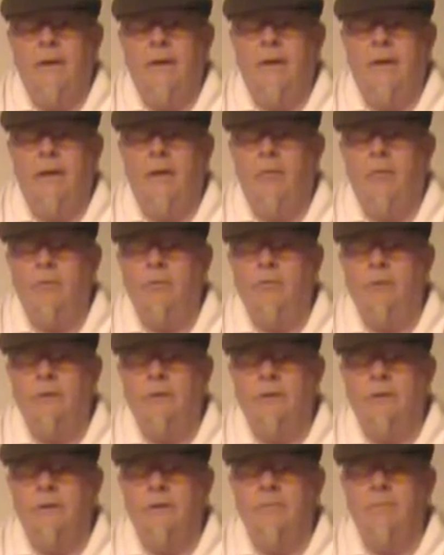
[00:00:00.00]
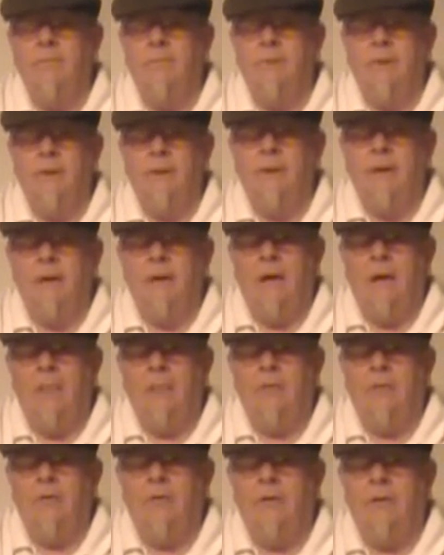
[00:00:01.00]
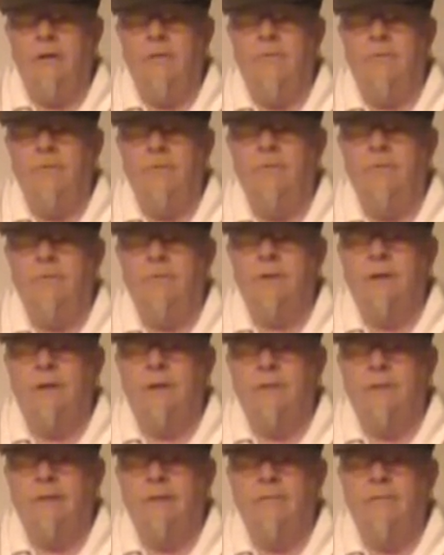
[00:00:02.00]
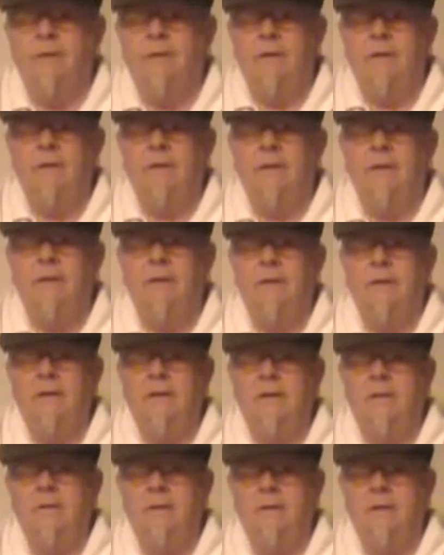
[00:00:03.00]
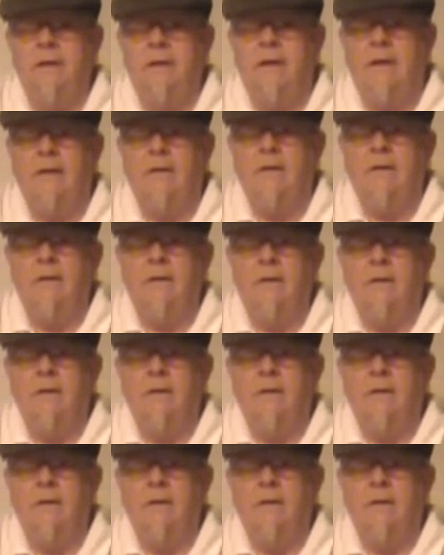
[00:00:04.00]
And I want you to keep, I'm going to give you a DVD tonight